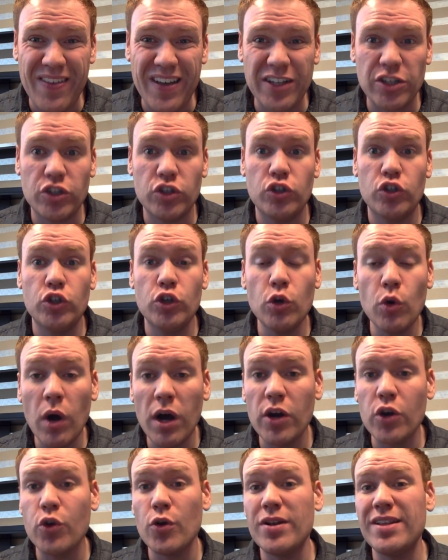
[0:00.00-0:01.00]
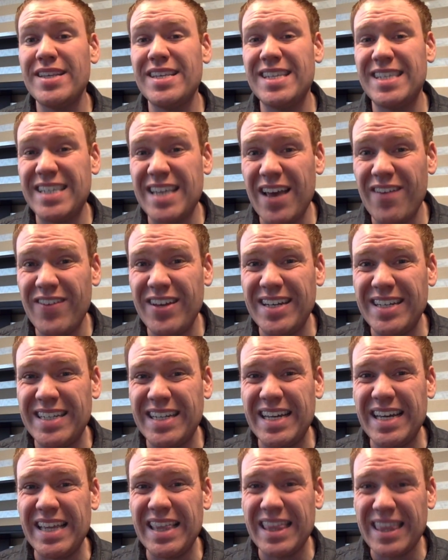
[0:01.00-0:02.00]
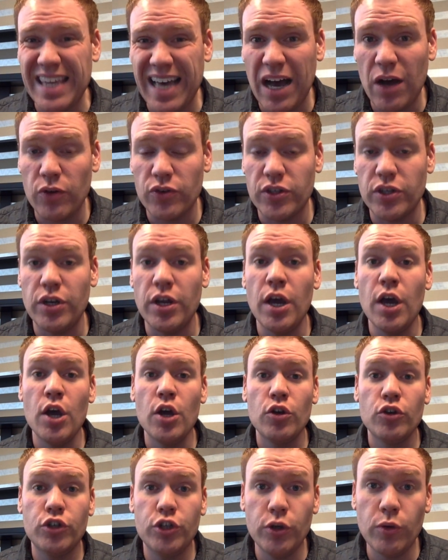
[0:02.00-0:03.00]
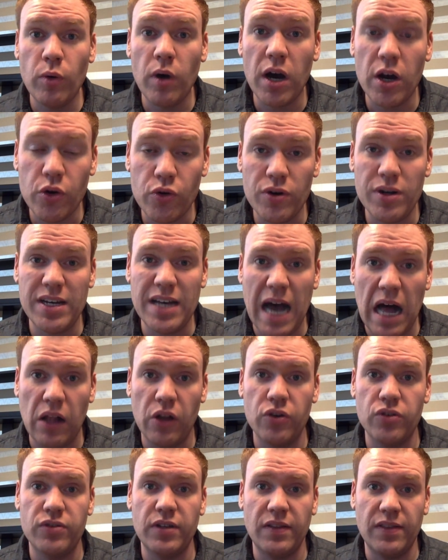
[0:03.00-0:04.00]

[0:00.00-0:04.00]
That's $217,200